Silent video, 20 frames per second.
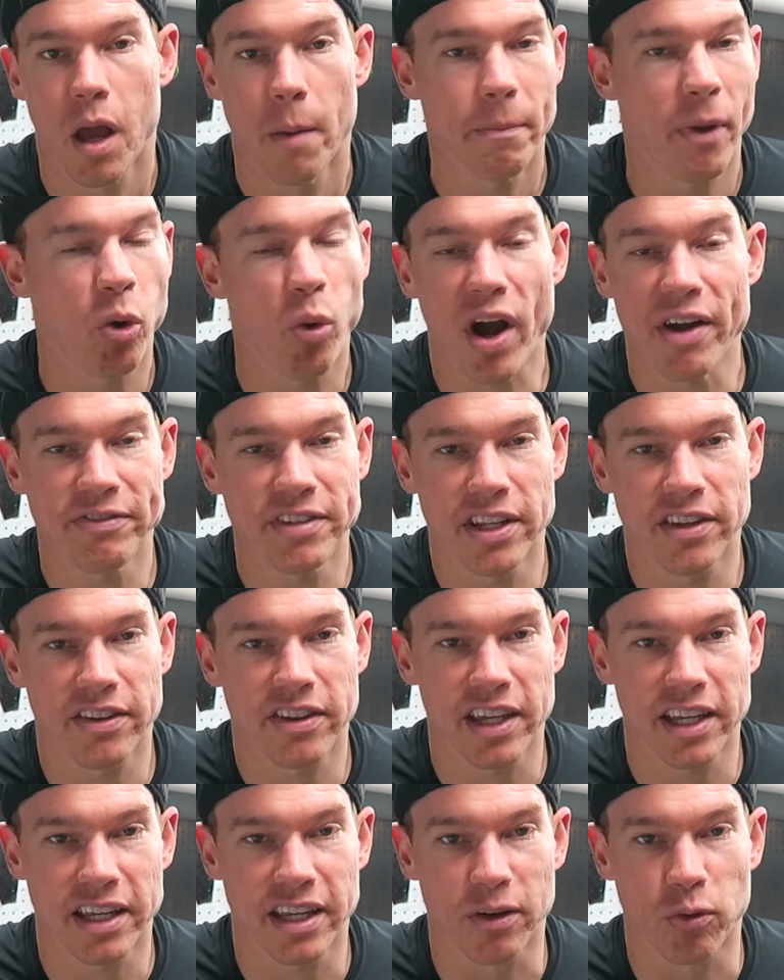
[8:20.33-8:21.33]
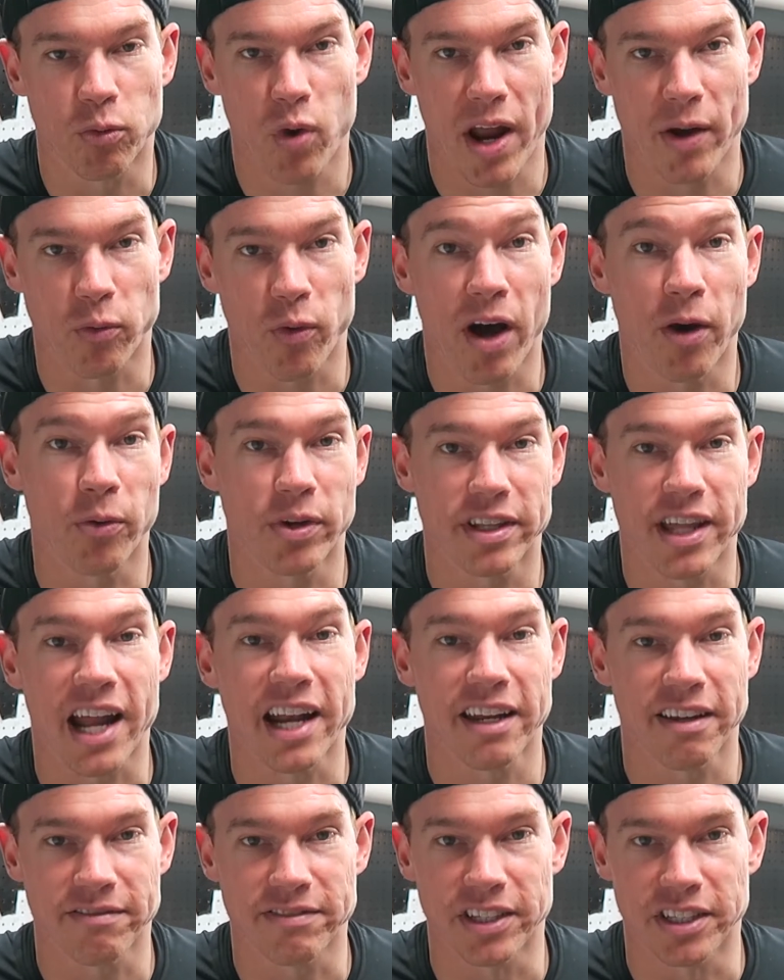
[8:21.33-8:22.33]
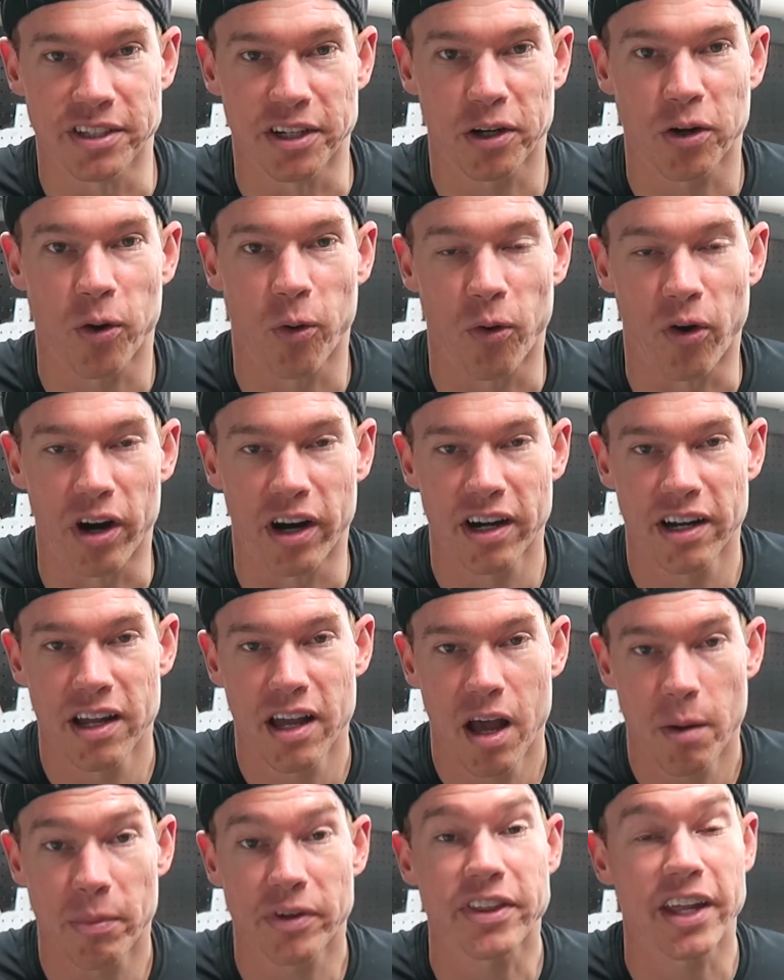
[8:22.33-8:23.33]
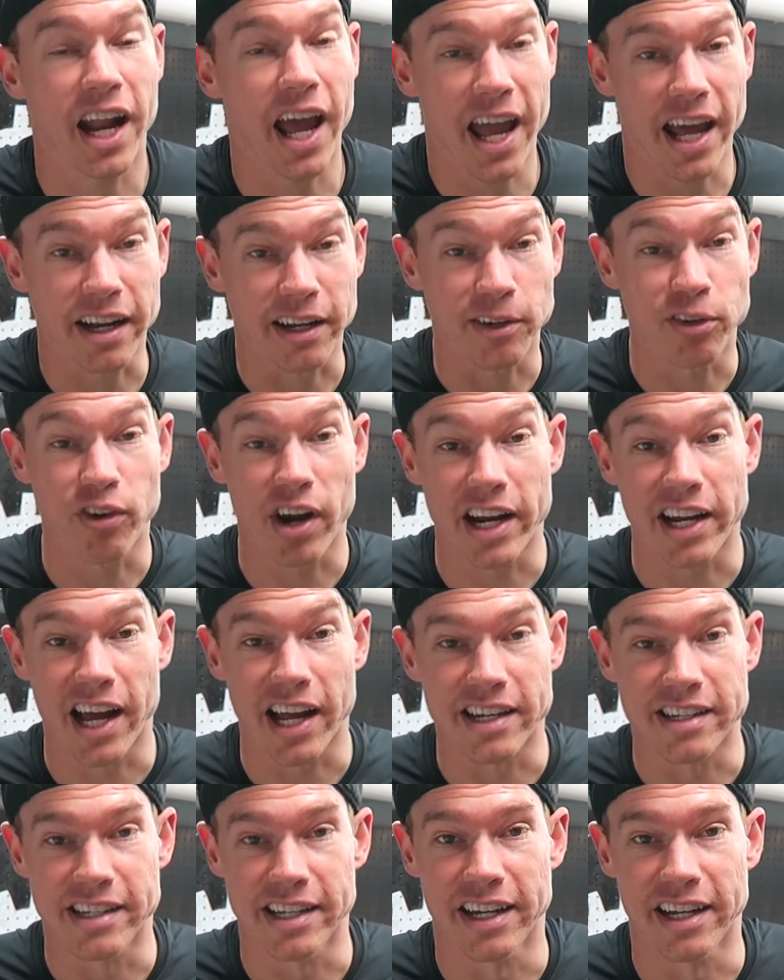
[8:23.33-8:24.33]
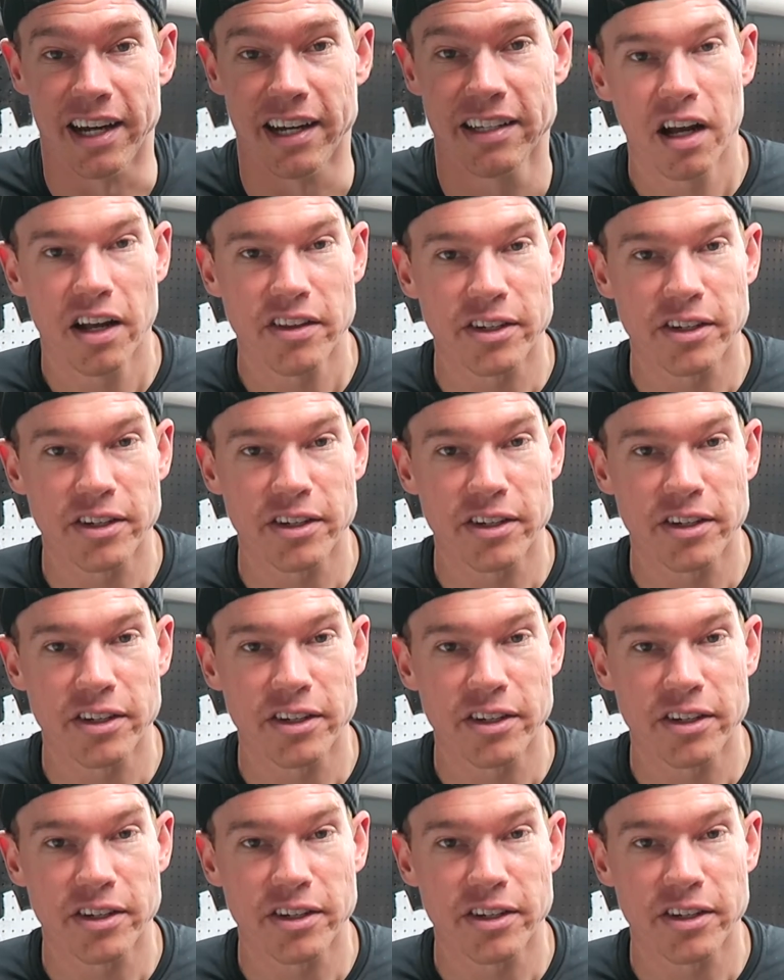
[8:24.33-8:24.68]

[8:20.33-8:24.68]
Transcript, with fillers: My wife didn't think it went well with any of the decor, but then I had a great idea.